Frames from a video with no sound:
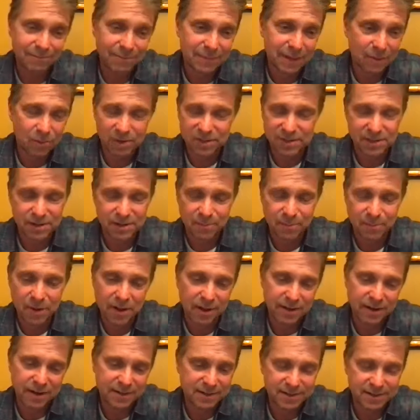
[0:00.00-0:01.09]
That wasn't a
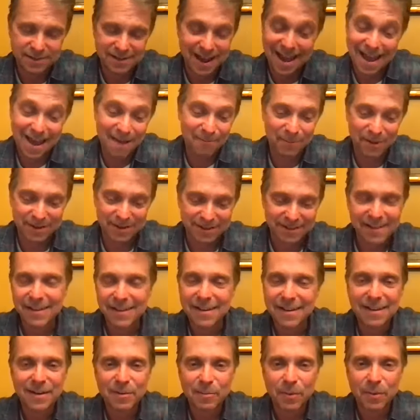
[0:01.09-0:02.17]
pun, it just happened.
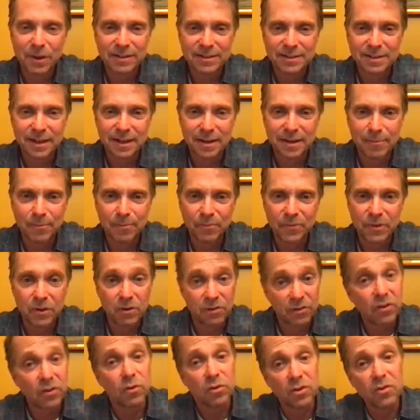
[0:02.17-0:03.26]
But
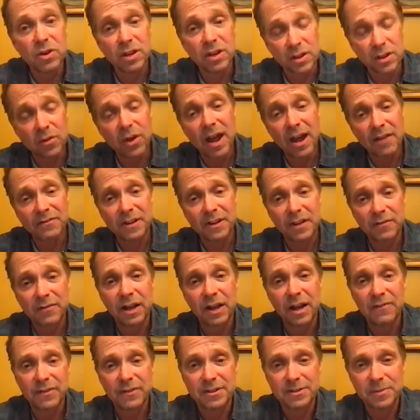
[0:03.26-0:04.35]
you have to have
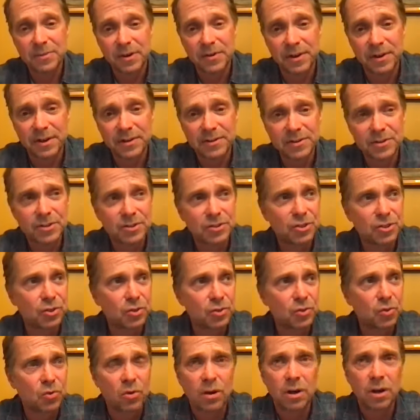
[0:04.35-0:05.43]
life experience
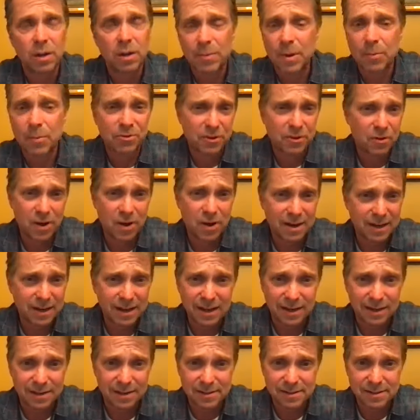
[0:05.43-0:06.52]
to come up with your
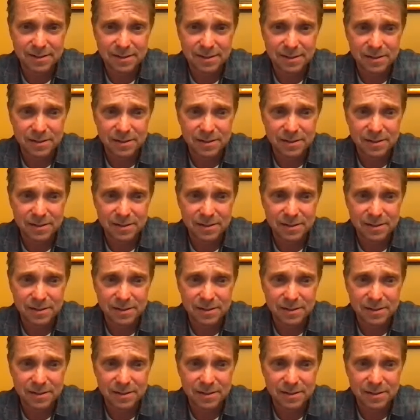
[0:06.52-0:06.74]
ideas.